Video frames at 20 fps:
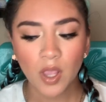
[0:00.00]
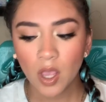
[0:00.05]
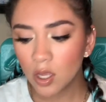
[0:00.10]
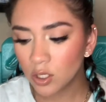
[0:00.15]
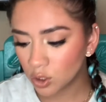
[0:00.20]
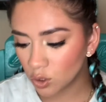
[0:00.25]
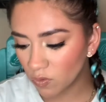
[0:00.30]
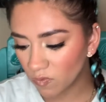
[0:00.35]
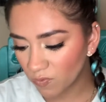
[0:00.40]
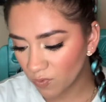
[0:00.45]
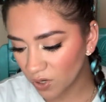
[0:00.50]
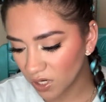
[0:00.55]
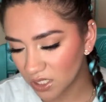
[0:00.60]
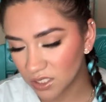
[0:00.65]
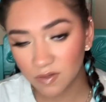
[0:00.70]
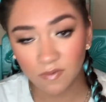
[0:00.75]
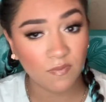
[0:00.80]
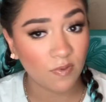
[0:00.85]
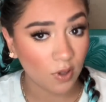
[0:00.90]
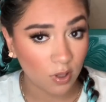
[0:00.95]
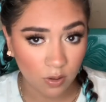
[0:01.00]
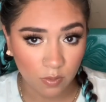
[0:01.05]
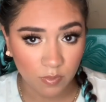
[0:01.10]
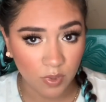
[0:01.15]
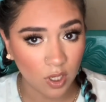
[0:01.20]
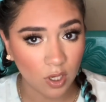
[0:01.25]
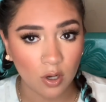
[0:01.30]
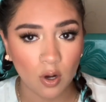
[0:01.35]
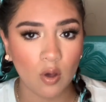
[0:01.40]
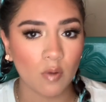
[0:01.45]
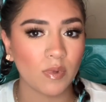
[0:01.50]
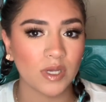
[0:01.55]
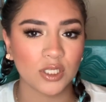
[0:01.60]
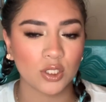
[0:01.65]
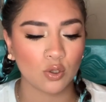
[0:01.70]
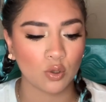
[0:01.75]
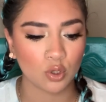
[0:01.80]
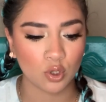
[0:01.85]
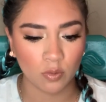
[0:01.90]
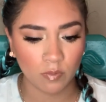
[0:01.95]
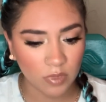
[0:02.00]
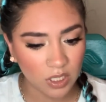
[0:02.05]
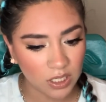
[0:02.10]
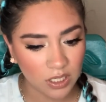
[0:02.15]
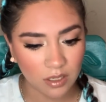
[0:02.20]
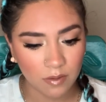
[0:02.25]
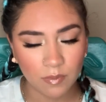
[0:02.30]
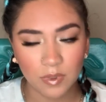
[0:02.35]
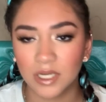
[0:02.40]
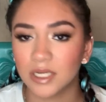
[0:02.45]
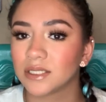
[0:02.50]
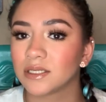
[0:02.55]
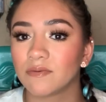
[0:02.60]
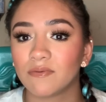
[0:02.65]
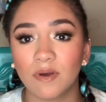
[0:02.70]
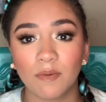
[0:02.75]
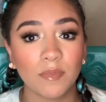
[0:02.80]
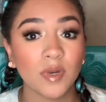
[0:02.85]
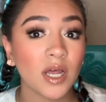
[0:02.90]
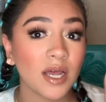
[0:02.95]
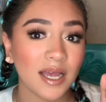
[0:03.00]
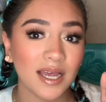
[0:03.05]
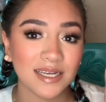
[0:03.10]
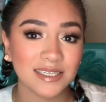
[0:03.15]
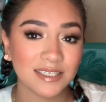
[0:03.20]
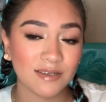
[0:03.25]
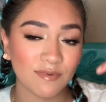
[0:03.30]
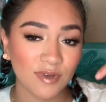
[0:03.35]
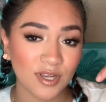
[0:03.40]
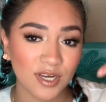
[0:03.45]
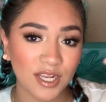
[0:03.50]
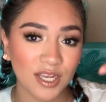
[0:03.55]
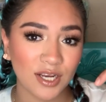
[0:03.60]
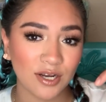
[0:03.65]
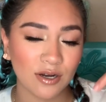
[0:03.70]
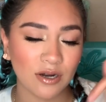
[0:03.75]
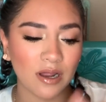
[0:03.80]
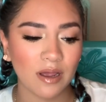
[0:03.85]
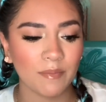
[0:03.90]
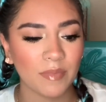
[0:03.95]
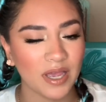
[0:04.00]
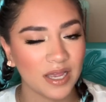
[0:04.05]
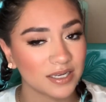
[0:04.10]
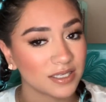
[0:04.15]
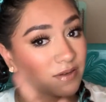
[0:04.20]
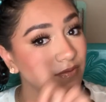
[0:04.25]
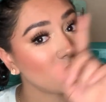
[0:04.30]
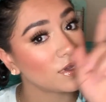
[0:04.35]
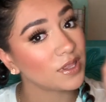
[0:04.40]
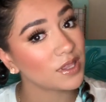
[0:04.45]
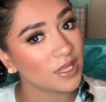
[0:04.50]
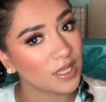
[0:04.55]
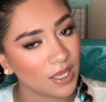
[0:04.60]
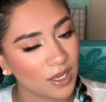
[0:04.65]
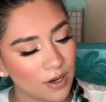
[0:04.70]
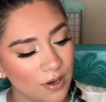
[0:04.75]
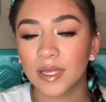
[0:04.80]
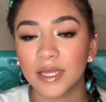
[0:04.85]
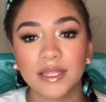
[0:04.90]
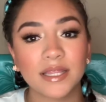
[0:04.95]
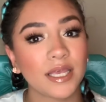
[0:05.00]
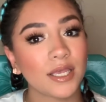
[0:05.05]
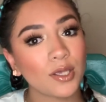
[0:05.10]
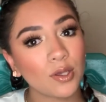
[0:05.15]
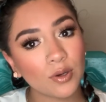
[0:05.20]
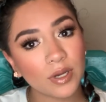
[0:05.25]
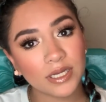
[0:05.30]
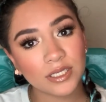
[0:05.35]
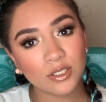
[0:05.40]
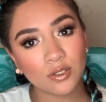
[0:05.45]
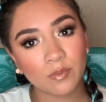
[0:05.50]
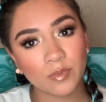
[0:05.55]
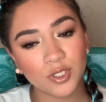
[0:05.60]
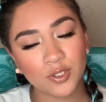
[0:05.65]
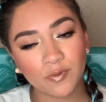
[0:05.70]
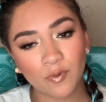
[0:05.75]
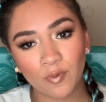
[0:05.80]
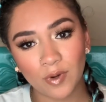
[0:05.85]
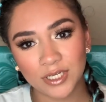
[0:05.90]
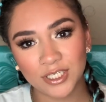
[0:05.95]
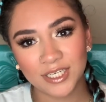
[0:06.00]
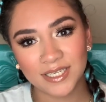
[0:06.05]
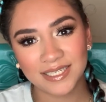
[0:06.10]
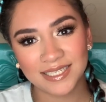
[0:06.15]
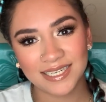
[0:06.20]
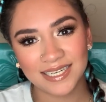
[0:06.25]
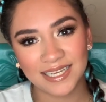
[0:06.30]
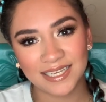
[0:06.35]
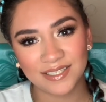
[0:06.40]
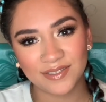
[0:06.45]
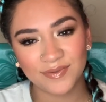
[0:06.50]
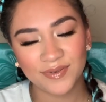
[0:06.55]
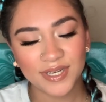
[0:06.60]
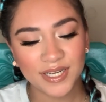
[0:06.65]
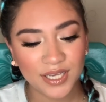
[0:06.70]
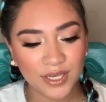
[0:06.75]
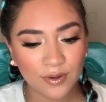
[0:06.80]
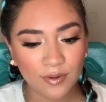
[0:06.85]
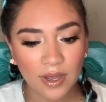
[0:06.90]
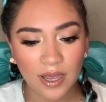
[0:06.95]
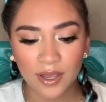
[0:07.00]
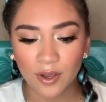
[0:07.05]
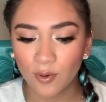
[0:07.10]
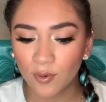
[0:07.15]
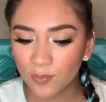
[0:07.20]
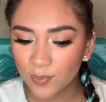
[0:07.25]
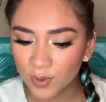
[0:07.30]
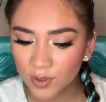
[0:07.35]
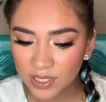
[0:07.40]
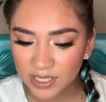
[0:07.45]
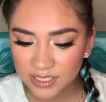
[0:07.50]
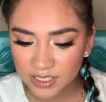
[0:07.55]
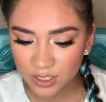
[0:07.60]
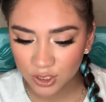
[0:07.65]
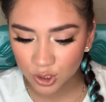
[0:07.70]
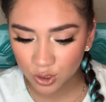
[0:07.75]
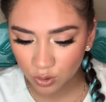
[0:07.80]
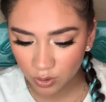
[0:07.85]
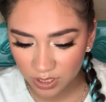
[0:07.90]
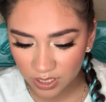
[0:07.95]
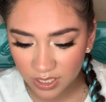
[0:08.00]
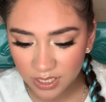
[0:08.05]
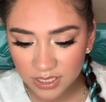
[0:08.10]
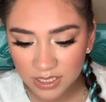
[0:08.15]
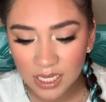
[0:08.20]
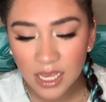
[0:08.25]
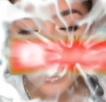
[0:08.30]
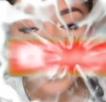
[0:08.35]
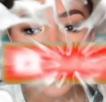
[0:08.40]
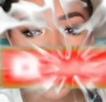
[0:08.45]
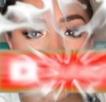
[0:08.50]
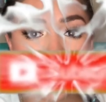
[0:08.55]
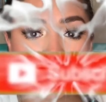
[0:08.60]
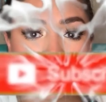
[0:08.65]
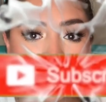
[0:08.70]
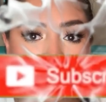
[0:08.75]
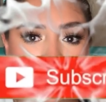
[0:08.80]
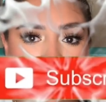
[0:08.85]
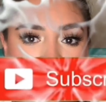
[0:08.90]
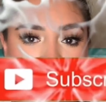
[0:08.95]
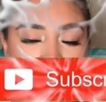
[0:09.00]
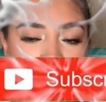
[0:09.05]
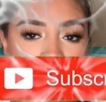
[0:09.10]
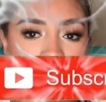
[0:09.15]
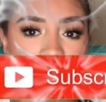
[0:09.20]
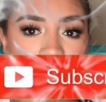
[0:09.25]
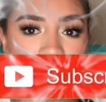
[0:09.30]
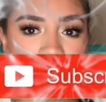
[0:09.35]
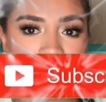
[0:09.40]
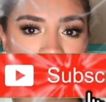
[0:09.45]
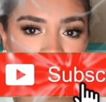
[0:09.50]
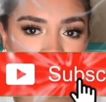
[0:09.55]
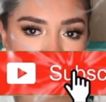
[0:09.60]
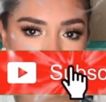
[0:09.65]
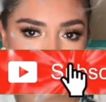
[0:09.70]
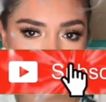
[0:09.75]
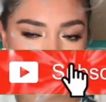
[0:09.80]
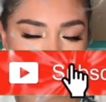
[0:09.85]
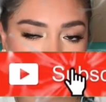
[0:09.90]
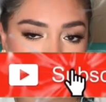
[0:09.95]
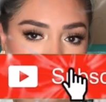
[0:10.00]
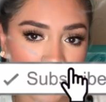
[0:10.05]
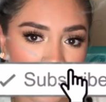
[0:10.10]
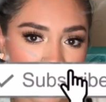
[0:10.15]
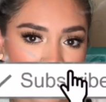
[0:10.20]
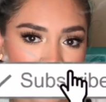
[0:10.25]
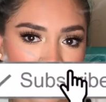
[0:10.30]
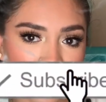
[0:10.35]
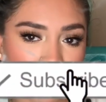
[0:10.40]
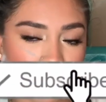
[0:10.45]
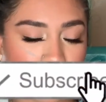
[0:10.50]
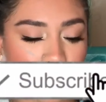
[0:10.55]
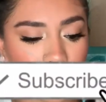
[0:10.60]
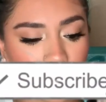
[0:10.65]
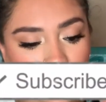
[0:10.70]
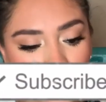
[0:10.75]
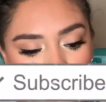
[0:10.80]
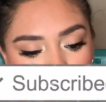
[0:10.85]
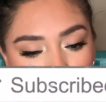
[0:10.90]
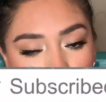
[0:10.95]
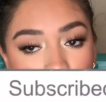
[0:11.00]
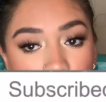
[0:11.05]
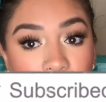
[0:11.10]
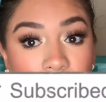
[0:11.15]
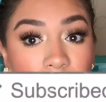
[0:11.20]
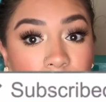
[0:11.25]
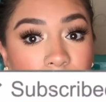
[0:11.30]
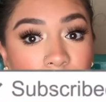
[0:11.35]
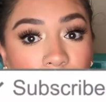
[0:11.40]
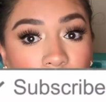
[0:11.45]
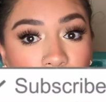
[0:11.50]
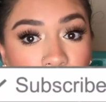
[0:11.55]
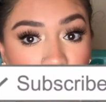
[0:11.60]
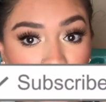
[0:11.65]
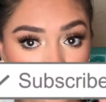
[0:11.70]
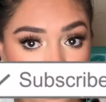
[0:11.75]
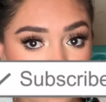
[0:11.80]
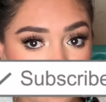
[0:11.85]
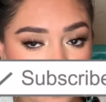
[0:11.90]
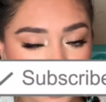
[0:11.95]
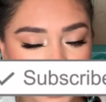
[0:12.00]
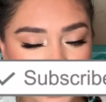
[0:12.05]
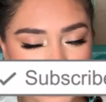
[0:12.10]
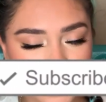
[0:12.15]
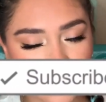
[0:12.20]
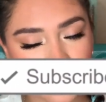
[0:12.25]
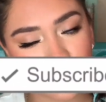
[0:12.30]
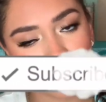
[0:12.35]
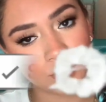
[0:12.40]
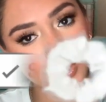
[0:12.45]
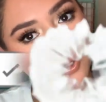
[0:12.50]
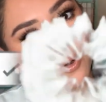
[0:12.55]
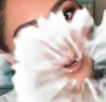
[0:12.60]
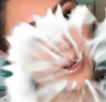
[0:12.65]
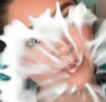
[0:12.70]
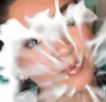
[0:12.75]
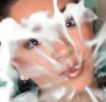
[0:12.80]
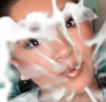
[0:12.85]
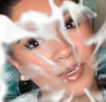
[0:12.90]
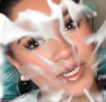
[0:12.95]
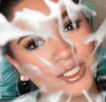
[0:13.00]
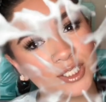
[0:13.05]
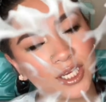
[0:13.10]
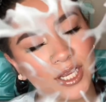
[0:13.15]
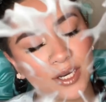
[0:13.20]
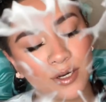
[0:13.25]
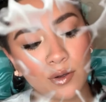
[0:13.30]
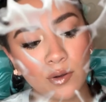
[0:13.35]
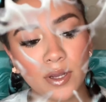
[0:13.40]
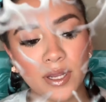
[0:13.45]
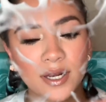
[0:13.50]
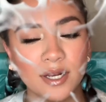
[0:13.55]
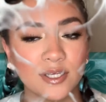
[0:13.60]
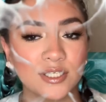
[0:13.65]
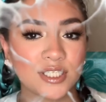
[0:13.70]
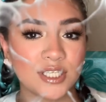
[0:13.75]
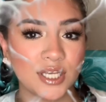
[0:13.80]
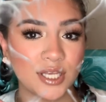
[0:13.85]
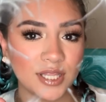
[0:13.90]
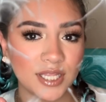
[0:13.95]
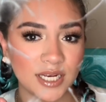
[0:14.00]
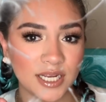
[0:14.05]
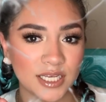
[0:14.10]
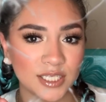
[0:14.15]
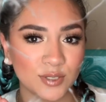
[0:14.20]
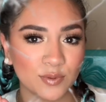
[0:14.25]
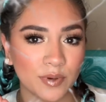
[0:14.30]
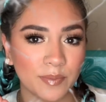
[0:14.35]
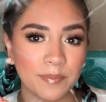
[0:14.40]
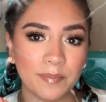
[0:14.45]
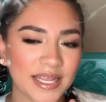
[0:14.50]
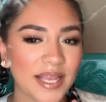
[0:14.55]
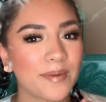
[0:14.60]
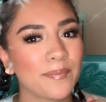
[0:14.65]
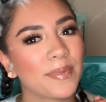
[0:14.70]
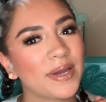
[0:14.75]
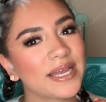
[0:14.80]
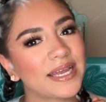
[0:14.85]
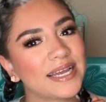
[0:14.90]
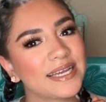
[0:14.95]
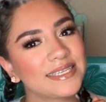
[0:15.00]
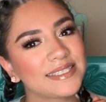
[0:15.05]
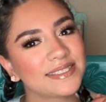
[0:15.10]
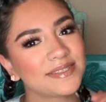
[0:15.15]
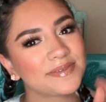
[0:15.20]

Don't forget to follow me on all my social media, because if I'm not active on here, I'm active on there. Thank you guys so much for watching today's video. I hope you guys enjoyed it. If you did, definitely give it a little like down below. Definitely don't forget to subscribe to my channel, and I'll see you in the next one. Bye guys.